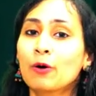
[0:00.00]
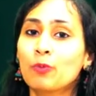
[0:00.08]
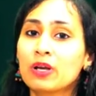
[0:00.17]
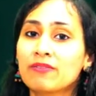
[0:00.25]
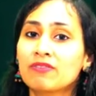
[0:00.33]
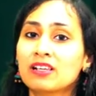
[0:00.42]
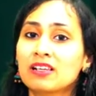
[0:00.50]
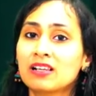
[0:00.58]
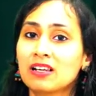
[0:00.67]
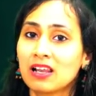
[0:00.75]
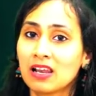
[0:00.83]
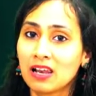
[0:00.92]
We will
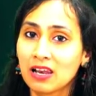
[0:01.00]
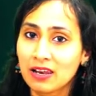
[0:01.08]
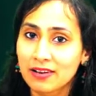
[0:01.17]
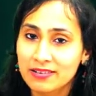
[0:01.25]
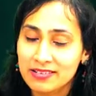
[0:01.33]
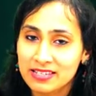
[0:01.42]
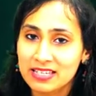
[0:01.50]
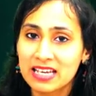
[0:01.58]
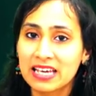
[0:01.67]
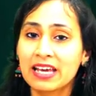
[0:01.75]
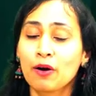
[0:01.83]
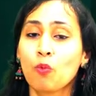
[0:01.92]

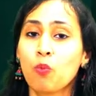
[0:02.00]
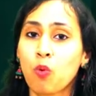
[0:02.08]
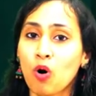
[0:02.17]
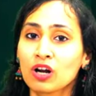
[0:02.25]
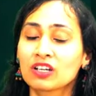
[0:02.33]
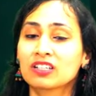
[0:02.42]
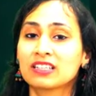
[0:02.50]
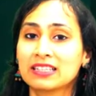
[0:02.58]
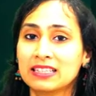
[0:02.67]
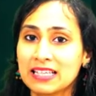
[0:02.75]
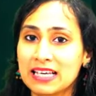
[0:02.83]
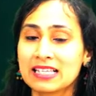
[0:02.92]
see what
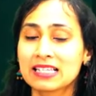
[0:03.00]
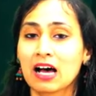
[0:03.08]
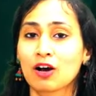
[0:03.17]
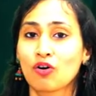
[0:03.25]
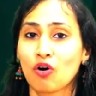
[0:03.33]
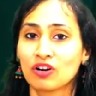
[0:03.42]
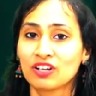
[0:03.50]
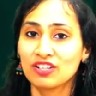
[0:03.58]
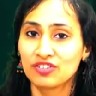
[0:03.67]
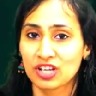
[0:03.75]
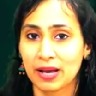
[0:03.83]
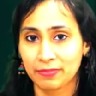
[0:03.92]
these are called
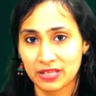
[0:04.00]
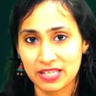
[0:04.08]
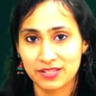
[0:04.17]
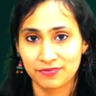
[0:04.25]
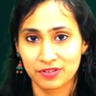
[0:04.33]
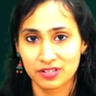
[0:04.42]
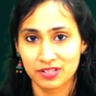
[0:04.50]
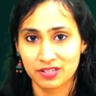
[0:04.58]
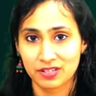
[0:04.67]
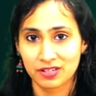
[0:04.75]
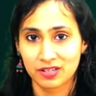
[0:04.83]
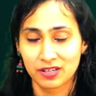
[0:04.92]
in Japanese
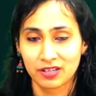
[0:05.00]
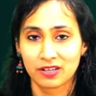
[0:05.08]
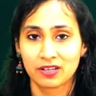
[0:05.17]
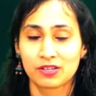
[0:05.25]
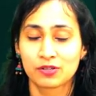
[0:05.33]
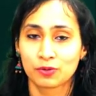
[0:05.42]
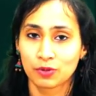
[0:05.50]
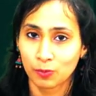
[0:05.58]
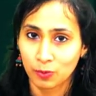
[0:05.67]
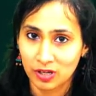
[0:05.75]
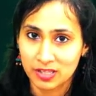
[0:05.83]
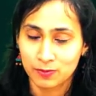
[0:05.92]
first. So the
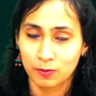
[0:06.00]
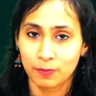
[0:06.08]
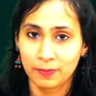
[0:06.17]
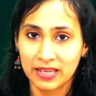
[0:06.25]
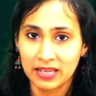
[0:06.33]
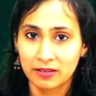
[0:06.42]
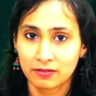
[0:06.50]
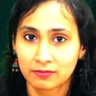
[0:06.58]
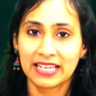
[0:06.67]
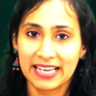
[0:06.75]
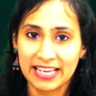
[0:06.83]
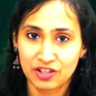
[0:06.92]
words would be
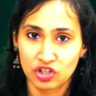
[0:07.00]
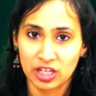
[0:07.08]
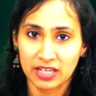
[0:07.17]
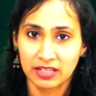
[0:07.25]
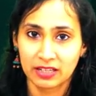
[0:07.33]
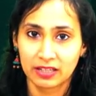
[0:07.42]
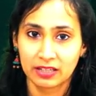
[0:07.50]
ichi,